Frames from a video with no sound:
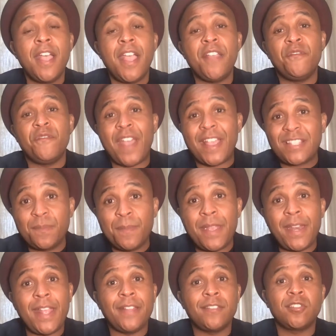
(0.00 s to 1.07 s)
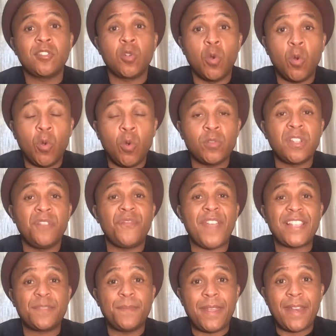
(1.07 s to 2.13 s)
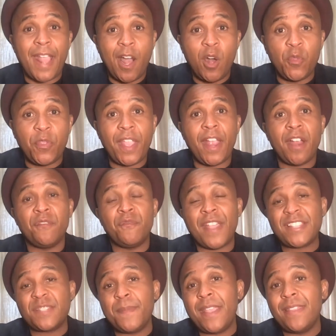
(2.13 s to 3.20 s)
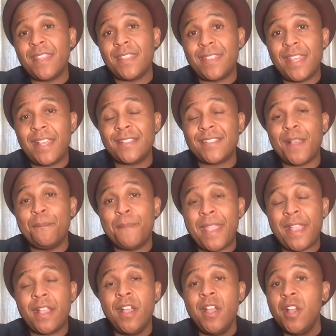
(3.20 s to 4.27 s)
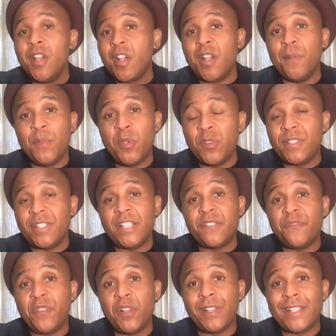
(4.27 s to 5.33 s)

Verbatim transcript: investment in schools, investment in healthcare, investment in the things that make communities fully